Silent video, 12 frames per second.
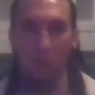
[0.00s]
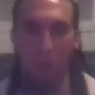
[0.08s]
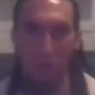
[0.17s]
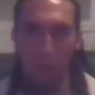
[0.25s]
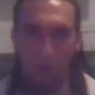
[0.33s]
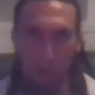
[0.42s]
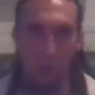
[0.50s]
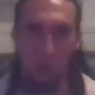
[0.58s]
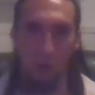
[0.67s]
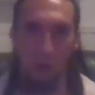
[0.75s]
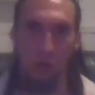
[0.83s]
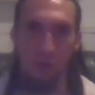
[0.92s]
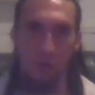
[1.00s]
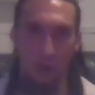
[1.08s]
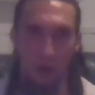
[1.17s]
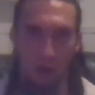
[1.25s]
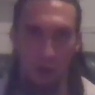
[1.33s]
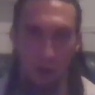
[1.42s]
the, the berserkers
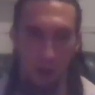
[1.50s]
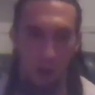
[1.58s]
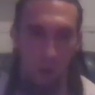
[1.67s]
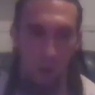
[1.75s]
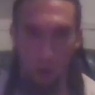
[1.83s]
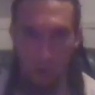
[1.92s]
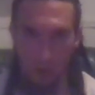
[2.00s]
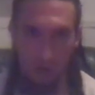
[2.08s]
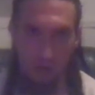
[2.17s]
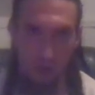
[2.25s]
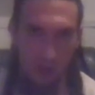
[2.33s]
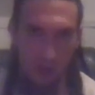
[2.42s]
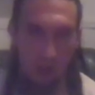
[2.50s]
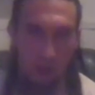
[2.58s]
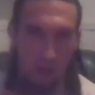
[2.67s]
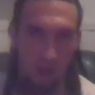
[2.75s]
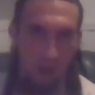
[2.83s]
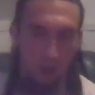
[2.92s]
are, uh, or when
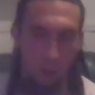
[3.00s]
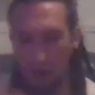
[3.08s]
Alexander, when